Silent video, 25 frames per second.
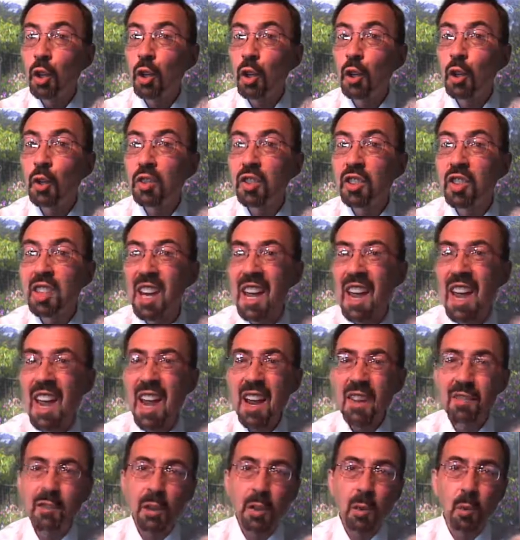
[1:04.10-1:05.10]
use it
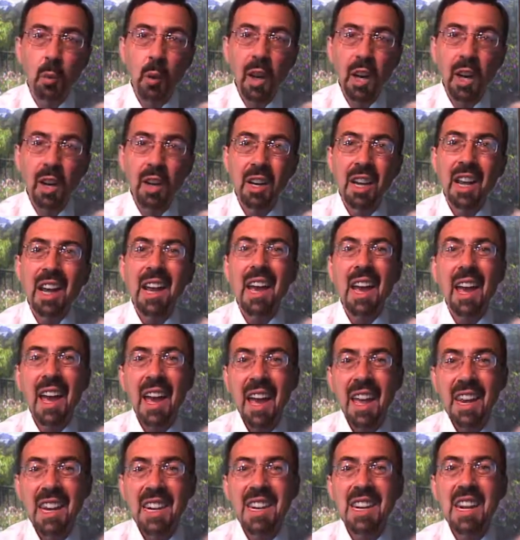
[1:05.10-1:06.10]
everywhere,
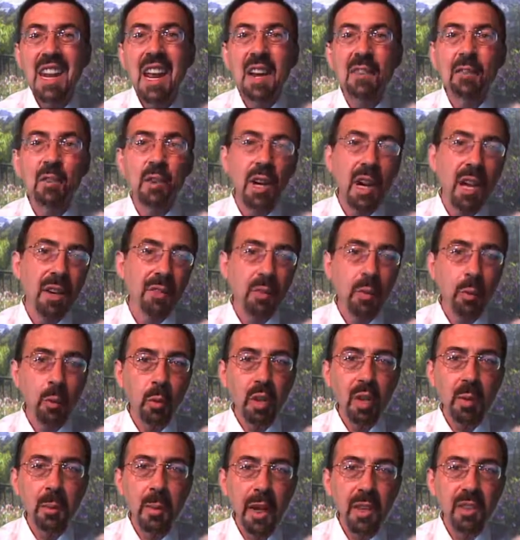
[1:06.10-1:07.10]
and never have to
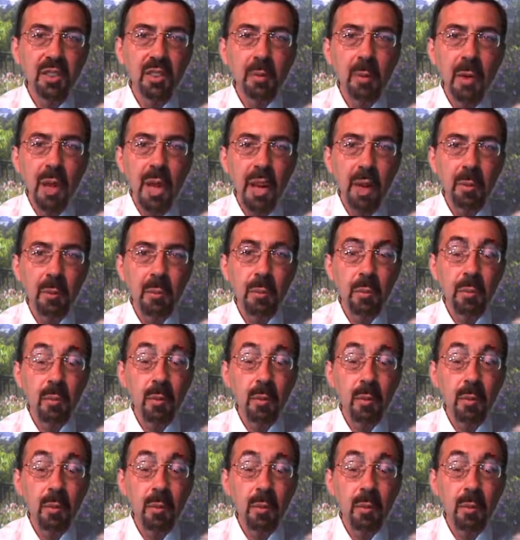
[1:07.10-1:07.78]
worry about spam